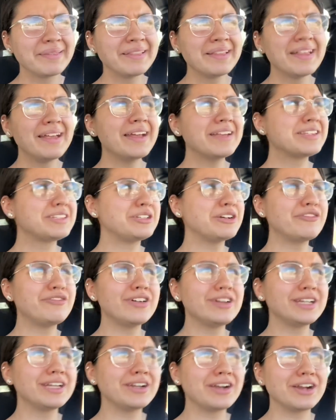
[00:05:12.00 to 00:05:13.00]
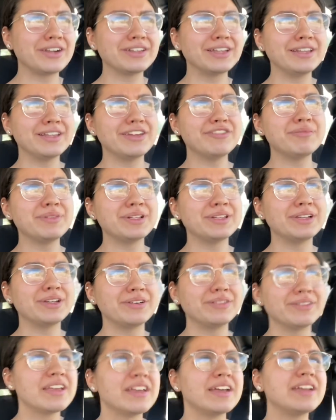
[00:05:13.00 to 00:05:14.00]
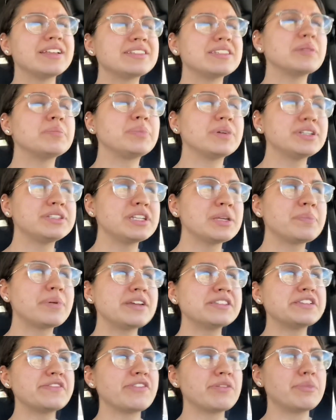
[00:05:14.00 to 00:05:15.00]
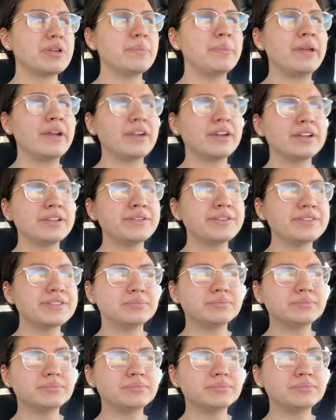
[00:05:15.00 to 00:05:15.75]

It's too fucking early, leave me alone. It's a birthday present for my parents.